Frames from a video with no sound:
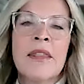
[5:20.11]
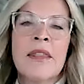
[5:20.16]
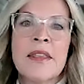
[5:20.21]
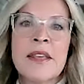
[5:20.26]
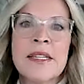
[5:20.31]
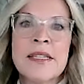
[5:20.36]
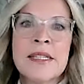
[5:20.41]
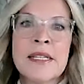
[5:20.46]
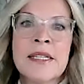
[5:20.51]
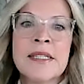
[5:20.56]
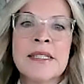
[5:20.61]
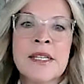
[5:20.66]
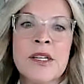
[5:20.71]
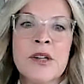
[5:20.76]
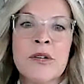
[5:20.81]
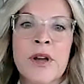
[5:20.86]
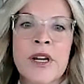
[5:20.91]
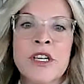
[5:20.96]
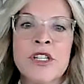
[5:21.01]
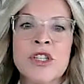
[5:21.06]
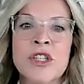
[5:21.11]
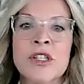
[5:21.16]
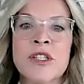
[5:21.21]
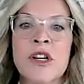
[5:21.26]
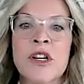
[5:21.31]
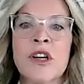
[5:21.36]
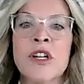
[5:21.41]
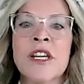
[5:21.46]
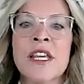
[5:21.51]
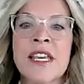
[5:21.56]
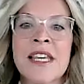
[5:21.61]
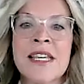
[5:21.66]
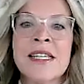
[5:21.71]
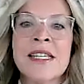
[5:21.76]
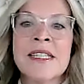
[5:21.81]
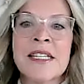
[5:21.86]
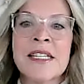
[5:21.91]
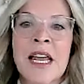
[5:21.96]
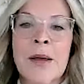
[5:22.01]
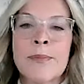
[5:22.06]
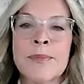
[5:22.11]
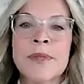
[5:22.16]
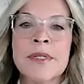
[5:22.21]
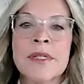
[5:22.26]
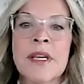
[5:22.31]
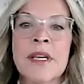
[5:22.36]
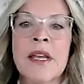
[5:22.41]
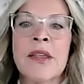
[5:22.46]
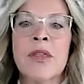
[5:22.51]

These considerations are key steps